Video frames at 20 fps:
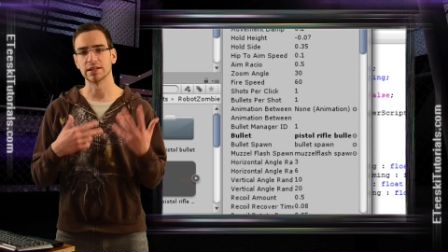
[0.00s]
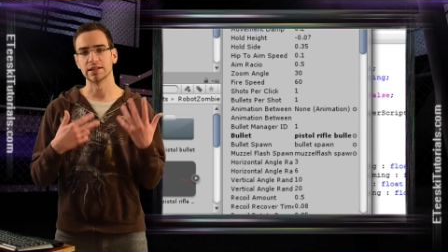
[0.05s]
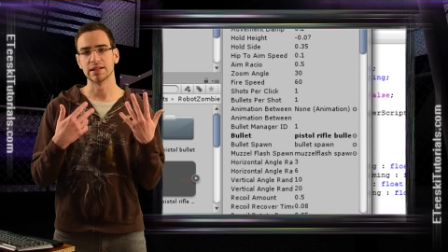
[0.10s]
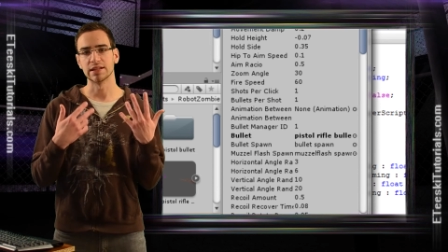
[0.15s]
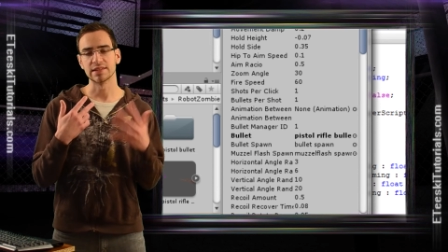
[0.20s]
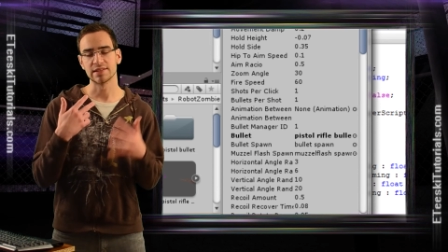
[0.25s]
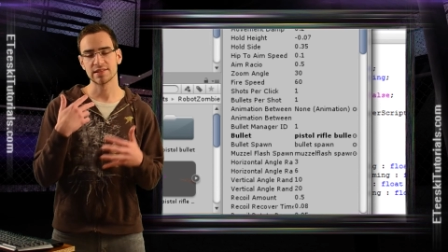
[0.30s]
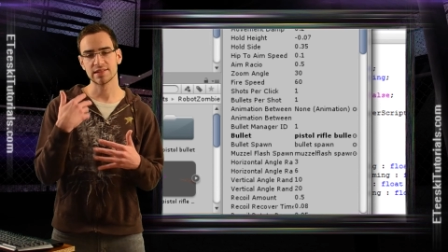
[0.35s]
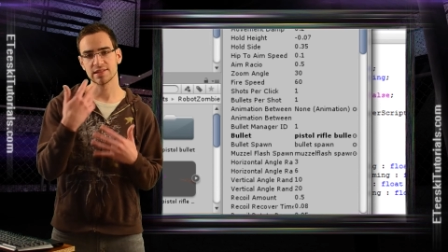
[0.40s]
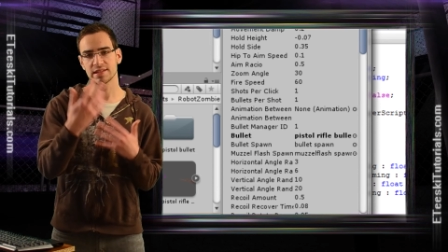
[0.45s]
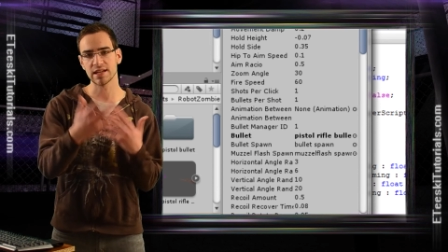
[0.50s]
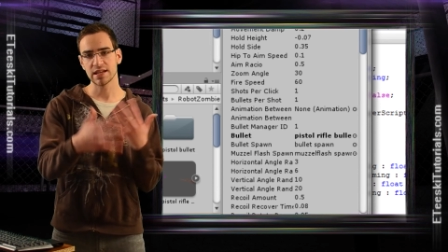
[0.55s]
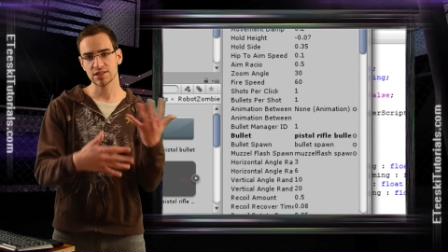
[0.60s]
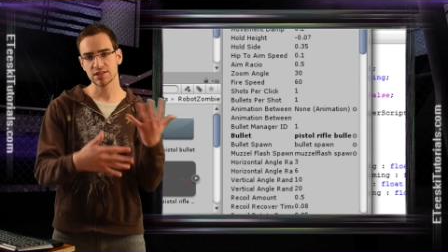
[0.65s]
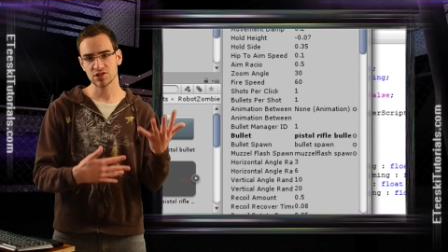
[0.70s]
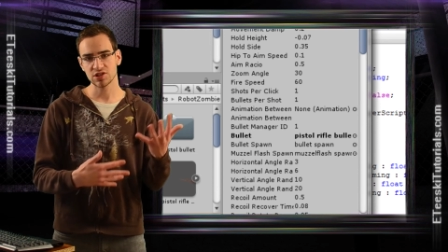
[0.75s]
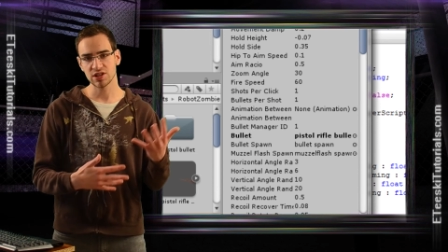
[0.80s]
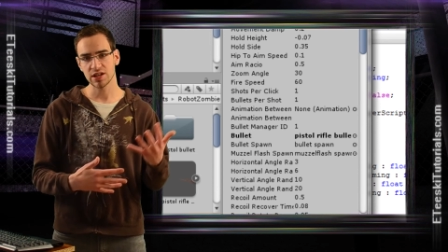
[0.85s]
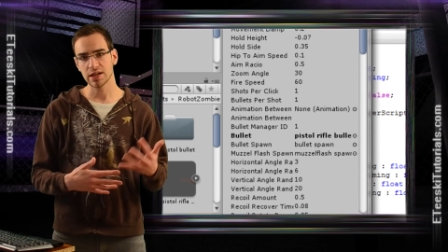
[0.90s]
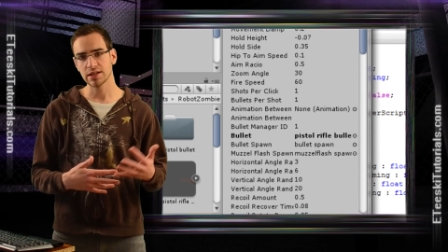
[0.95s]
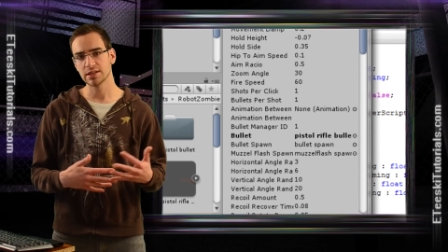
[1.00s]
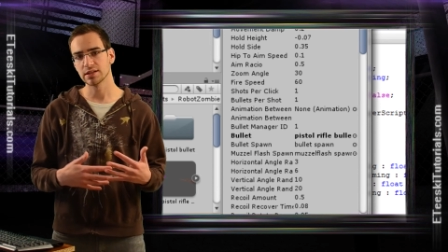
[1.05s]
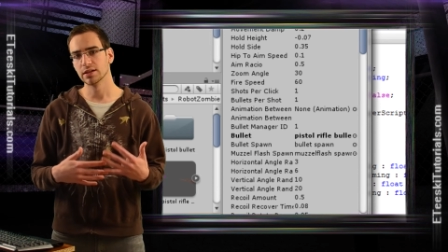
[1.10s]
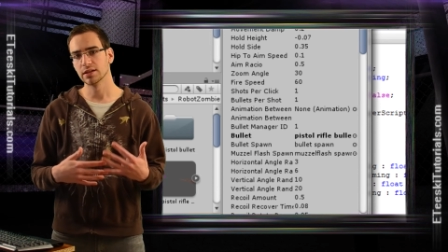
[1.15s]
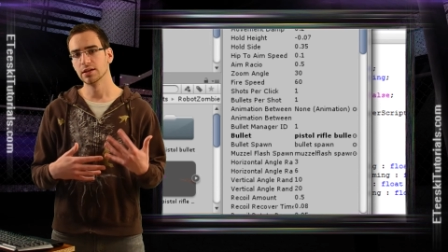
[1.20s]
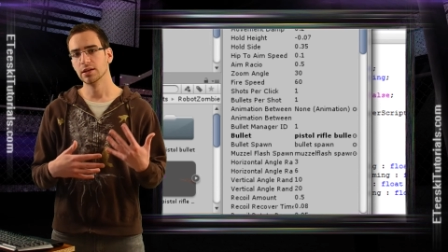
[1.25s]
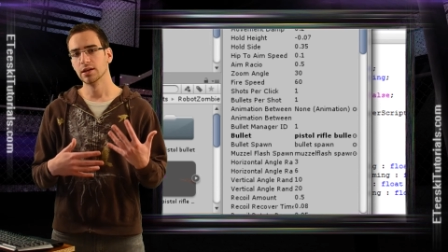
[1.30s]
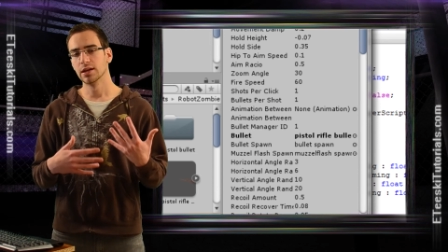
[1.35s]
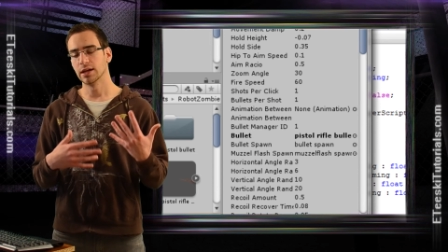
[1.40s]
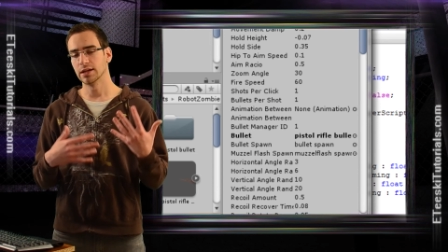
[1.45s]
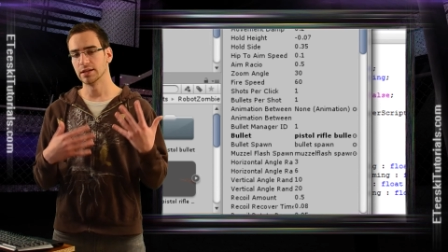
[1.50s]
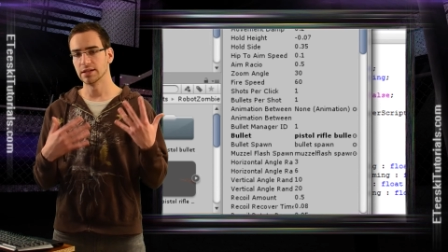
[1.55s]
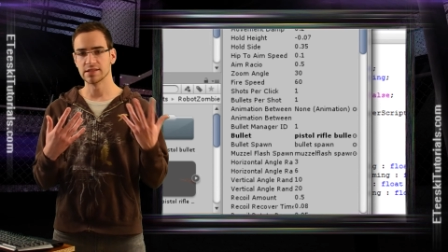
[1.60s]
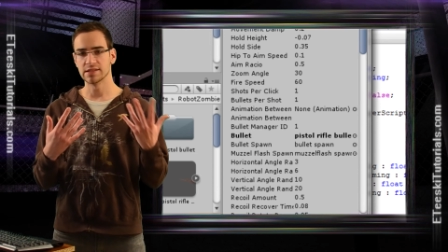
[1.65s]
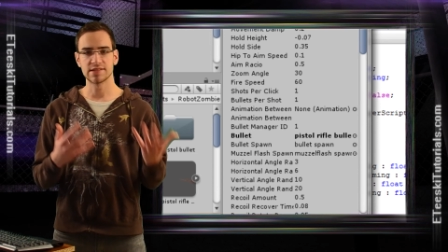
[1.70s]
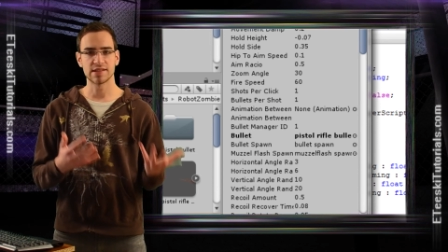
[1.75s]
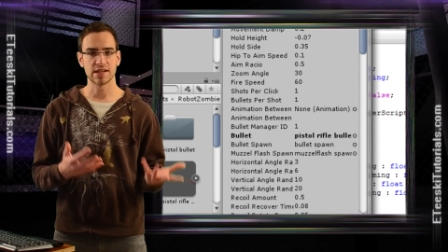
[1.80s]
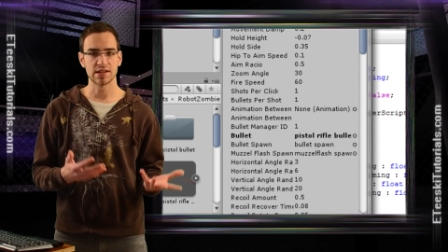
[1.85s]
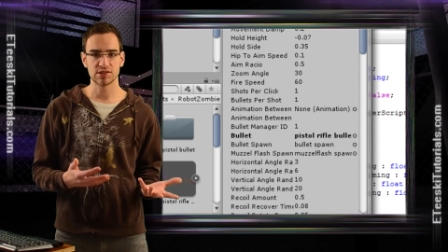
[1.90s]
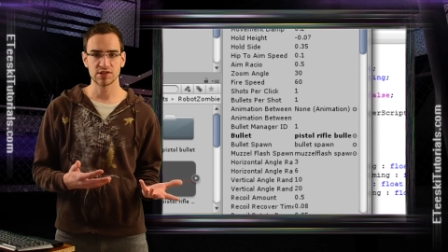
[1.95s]
can instantiate, and
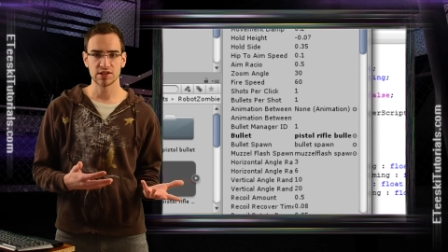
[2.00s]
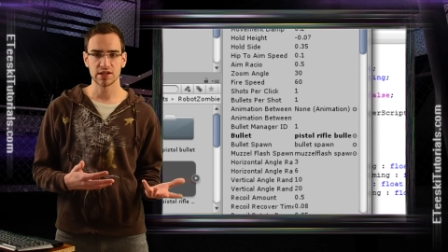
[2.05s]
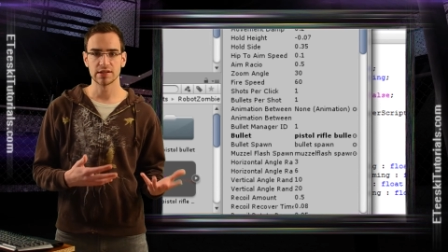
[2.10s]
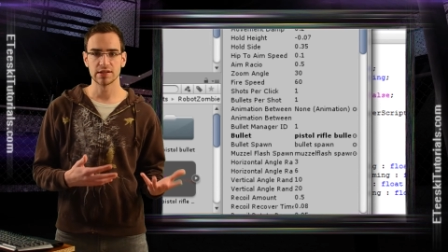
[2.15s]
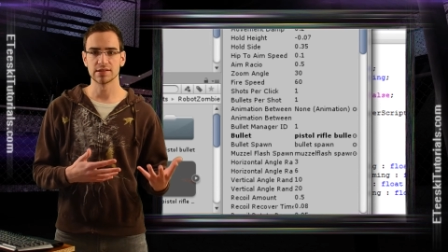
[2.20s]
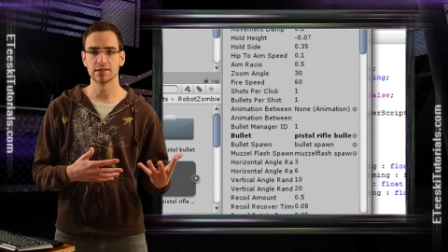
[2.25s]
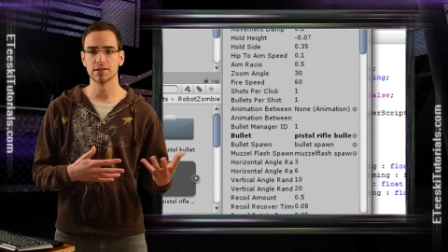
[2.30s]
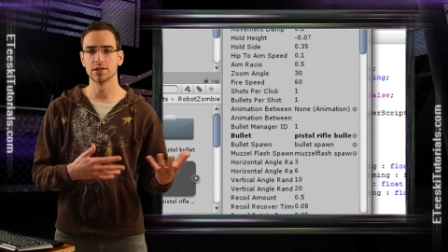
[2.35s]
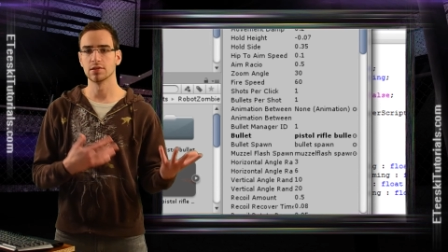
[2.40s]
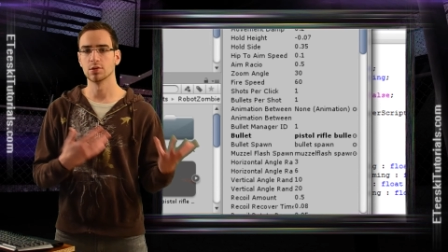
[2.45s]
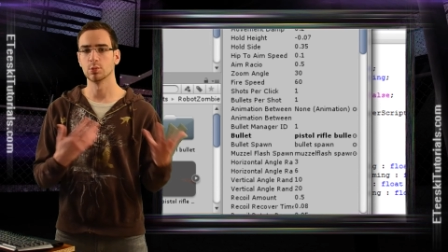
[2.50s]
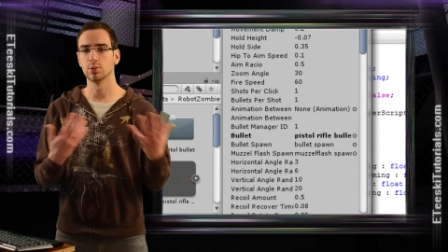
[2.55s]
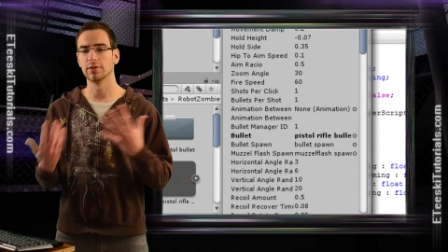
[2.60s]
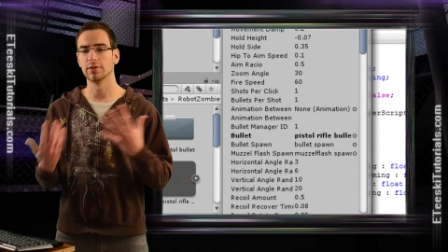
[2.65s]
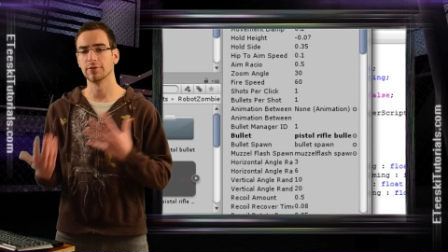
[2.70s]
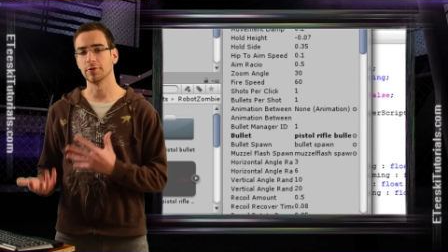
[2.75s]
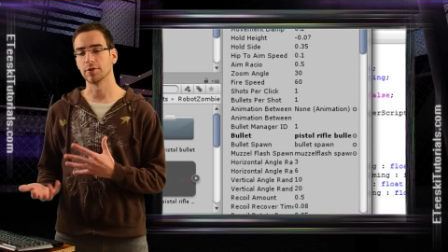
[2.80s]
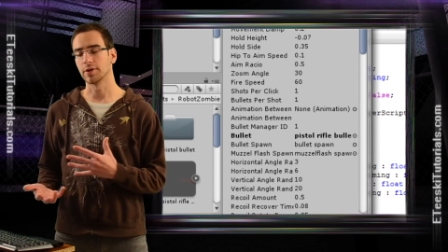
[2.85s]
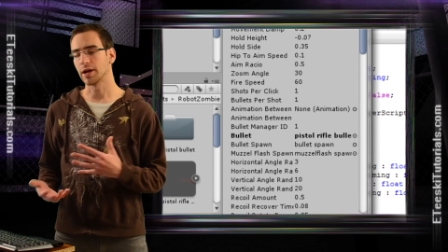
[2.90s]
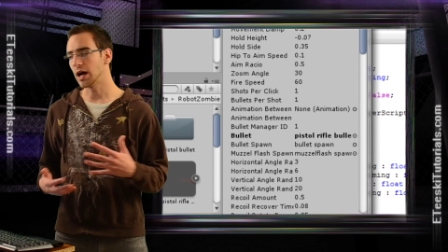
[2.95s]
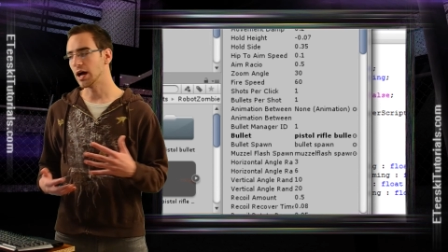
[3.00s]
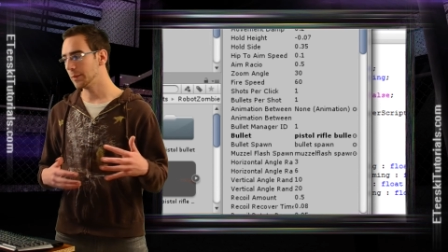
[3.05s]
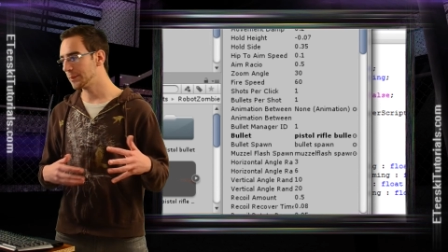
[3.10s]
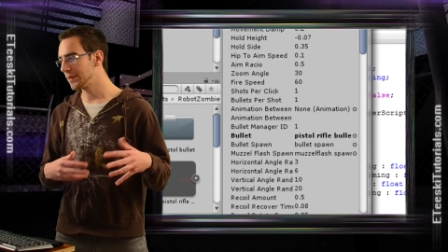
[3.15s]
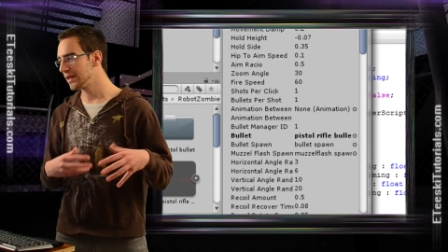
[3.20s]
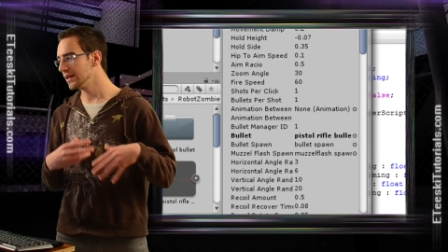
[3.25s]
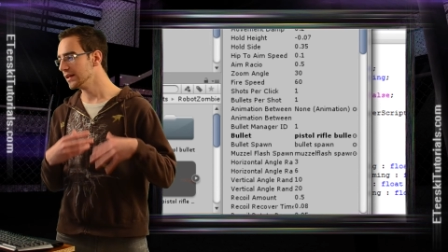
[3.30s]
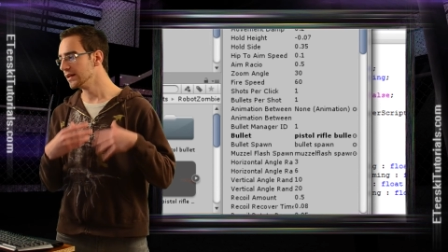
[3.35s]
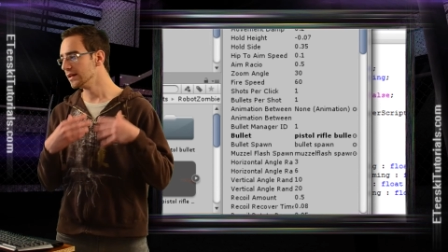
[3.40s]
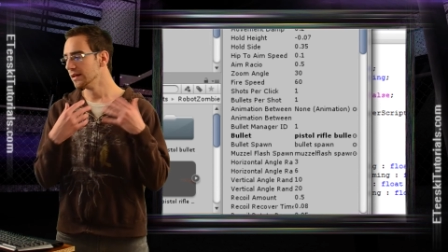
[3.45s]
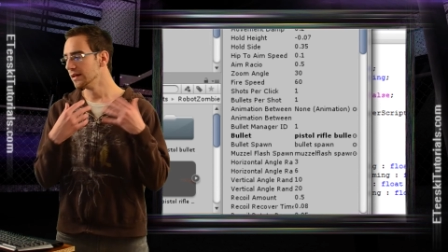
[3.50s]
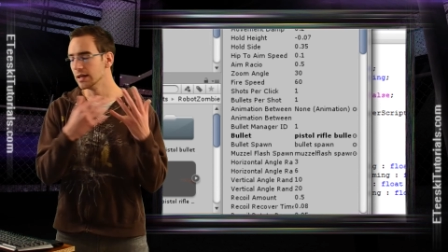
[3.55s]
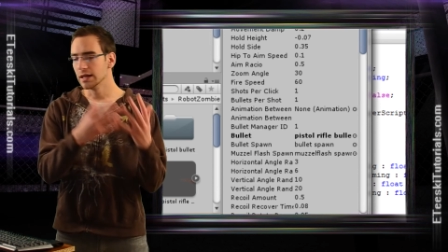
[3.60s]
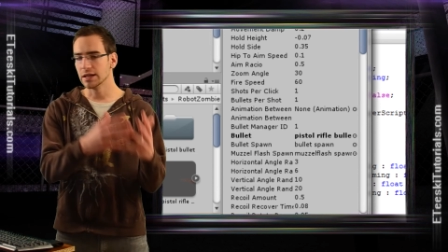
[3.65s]
instantiate is another word for copy,